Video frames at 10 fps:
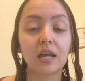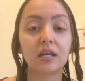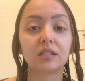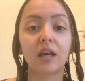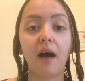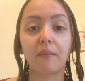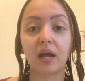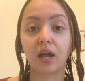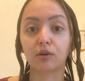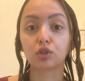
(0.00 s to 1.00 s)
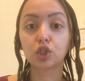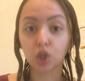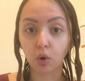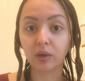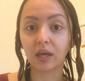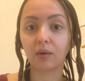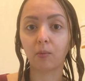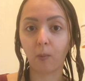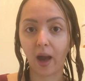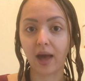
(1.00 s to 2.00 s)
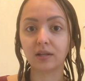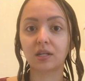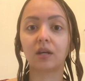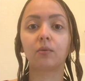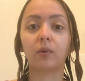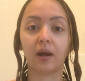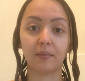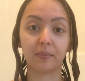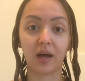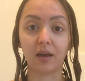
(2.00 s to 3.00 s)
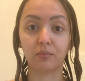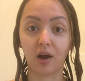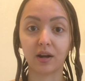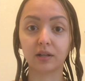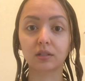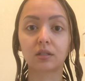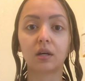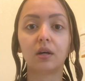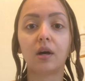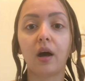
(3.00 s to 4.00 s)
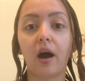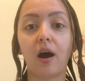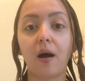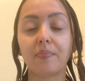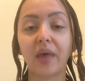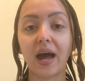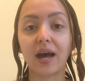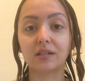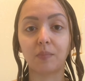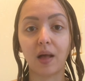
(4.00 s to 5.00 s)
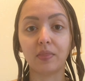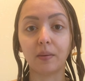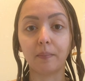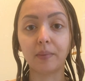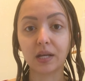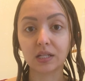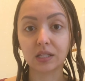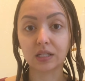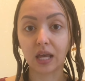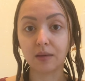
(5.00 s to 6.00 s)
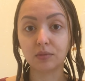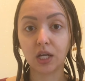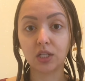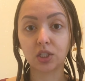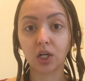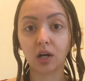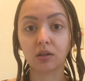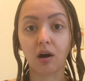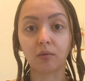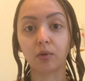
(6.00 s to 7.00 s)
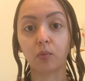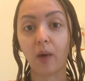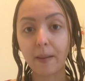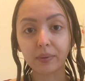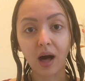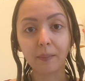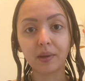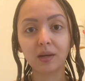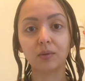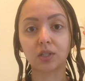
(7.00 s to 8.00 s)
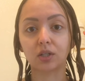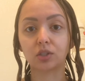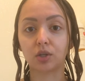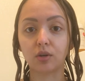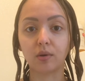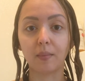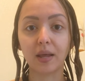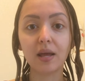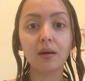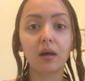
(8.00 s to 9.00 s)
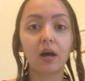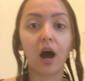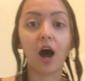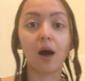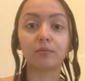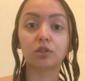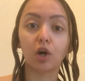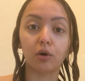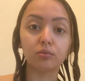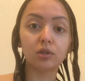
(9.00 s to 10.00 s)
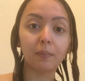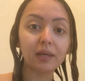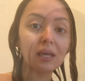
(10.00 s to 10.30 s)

is to have my hair soaking wet when I'm applying products. That has been the biggest game changer, along with wet plopping, which I'll show you in a minute. So to begin,